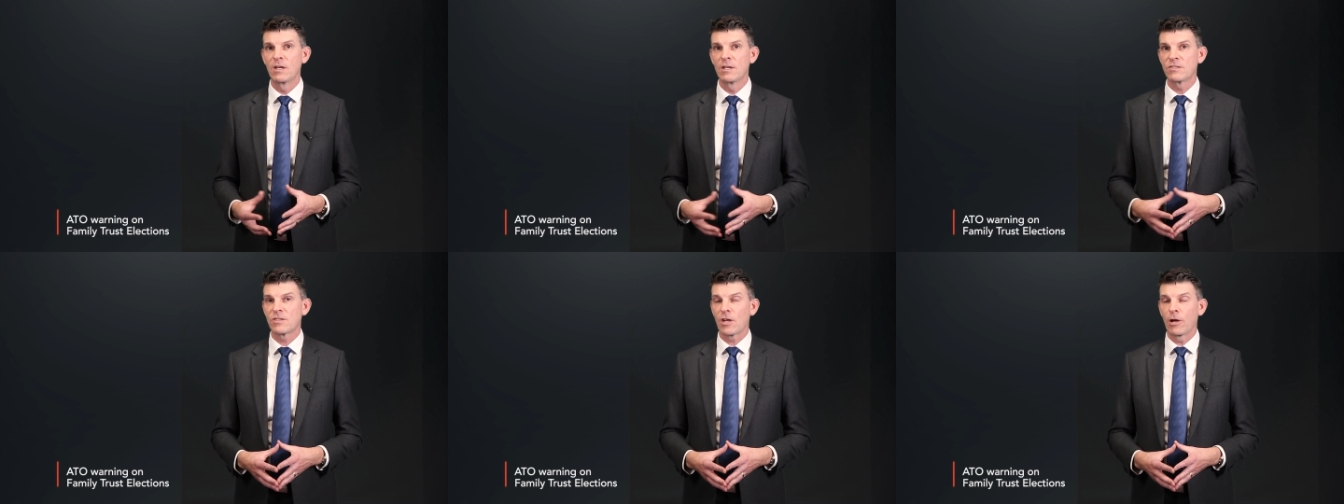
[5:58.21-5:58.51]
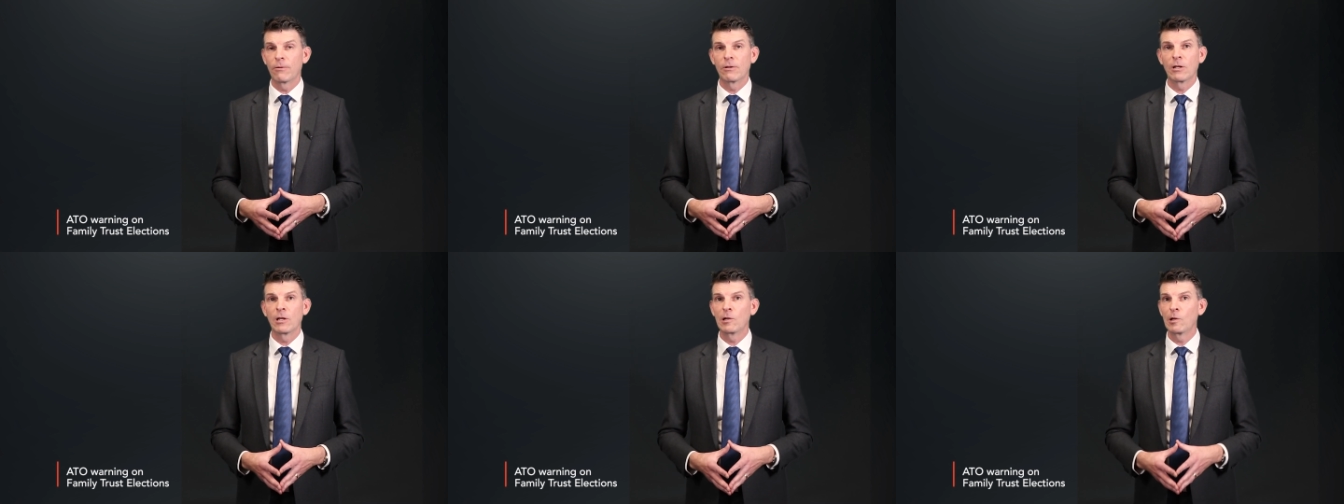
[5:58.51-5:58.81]

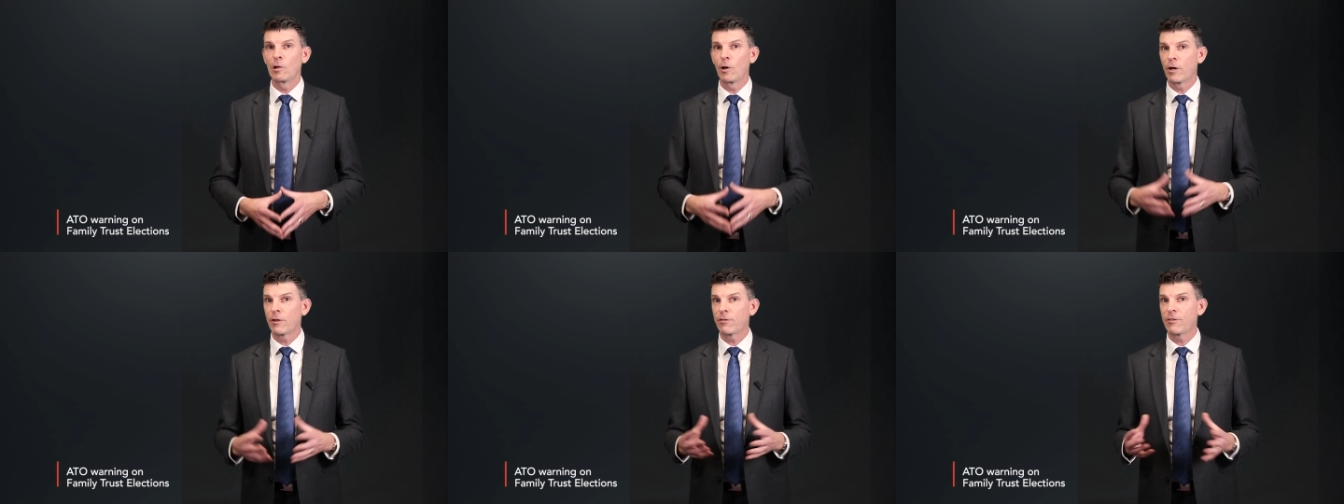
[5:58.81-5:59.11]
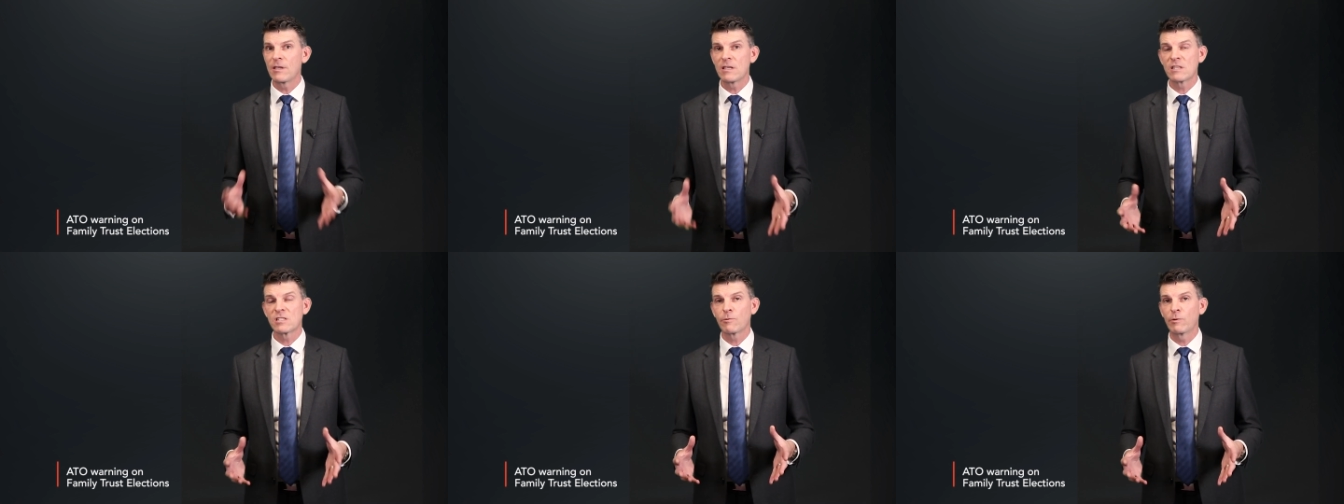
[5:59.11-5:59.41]
So a lot of
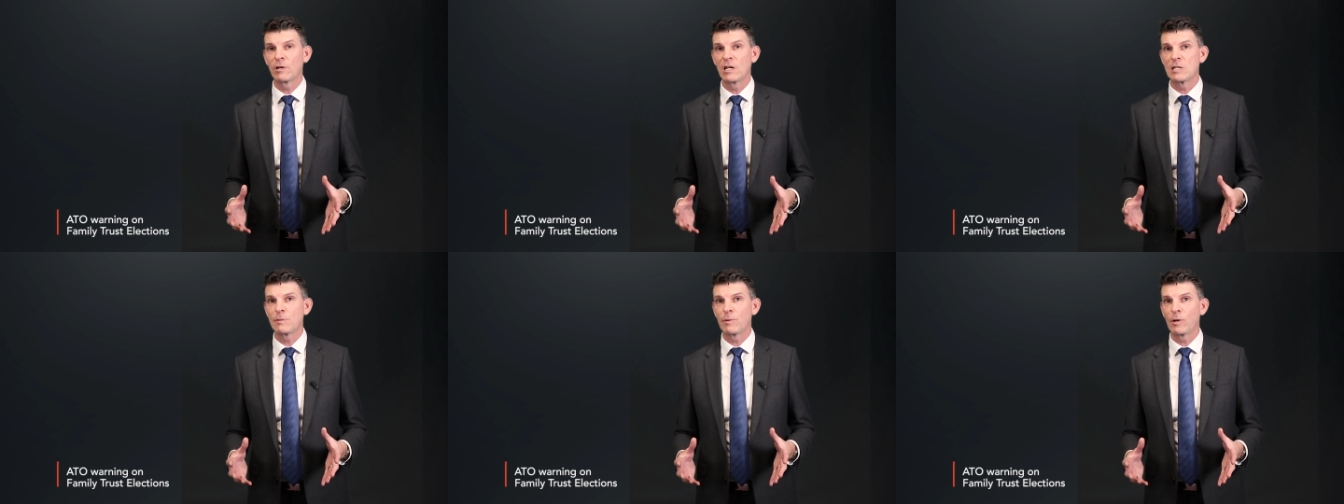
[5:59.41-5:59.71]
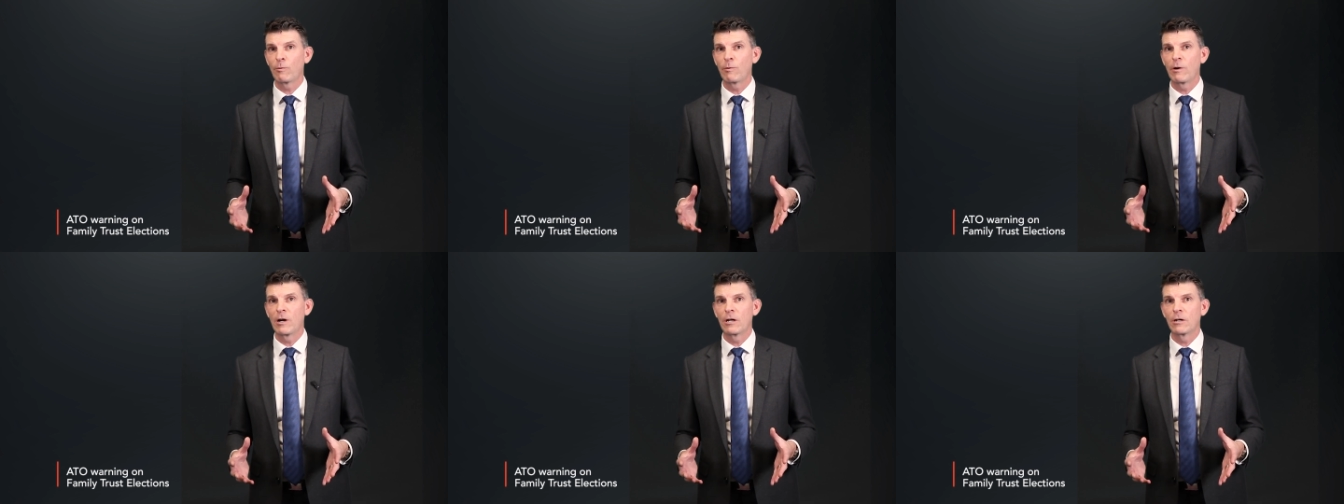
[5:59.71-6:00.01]
things that we need to be
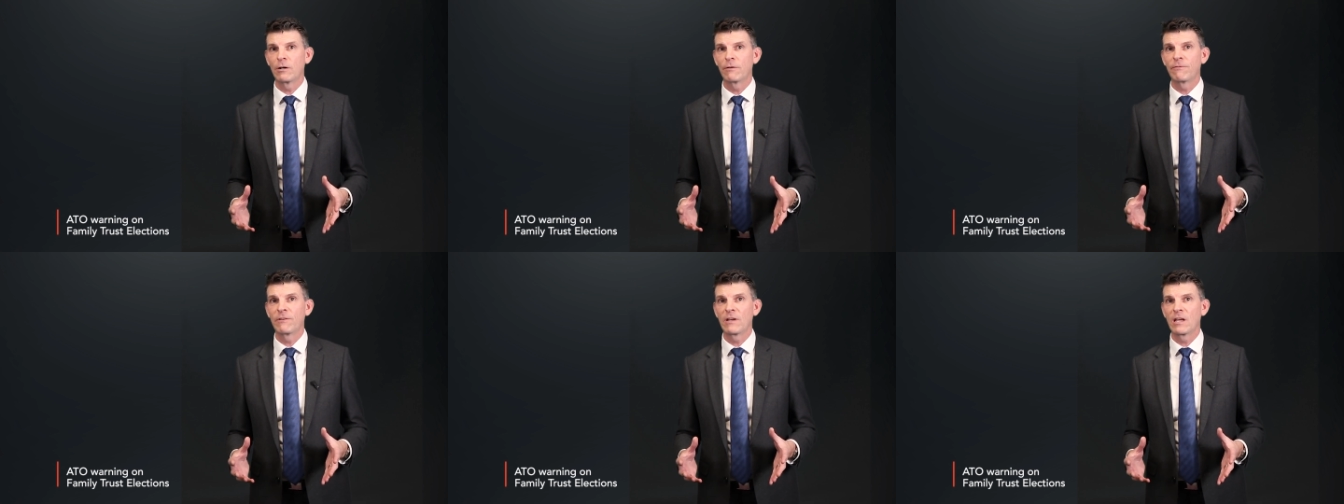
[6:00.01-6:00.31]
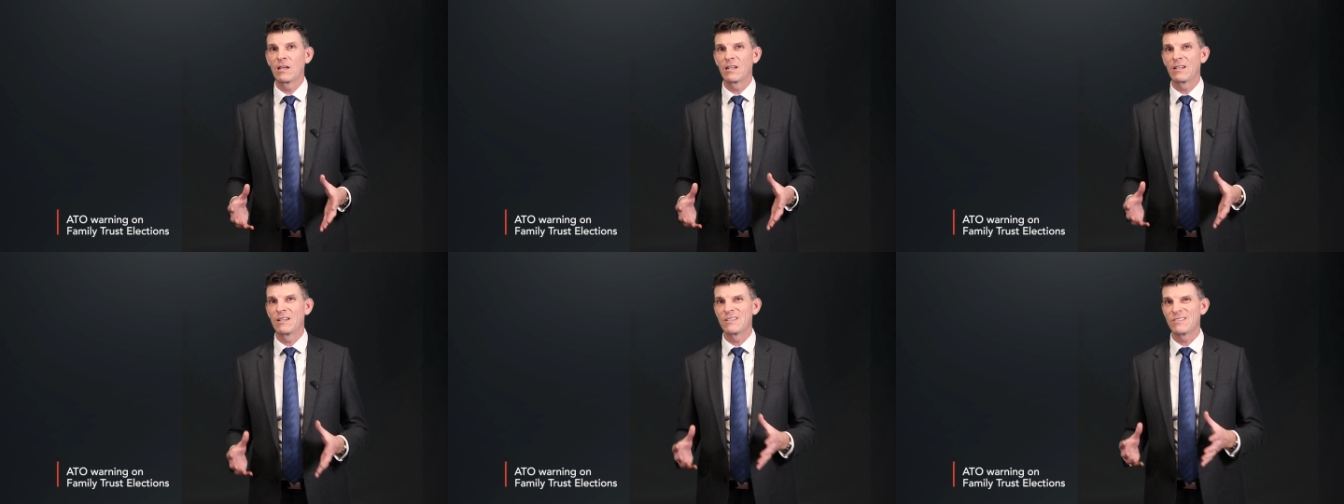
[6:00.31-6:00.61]
aware of,
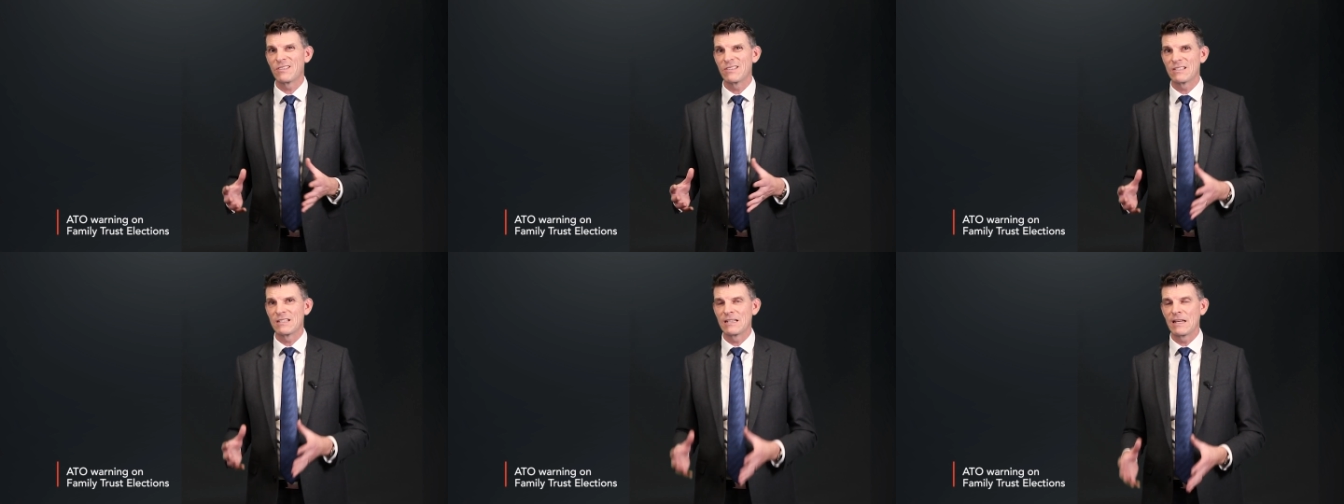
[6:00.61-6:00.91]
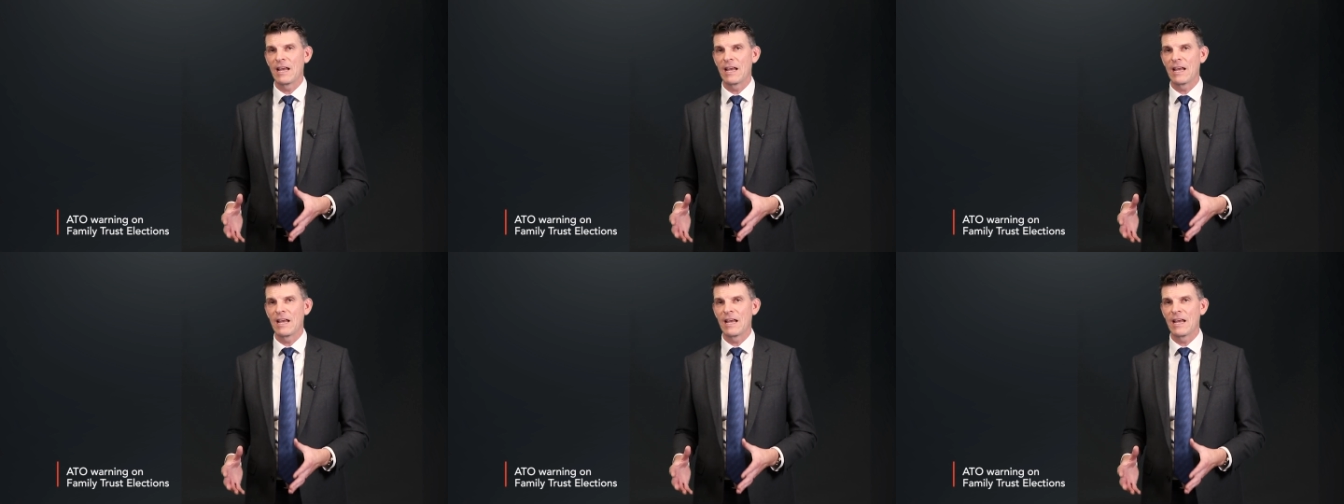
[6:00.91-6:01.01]
and this is an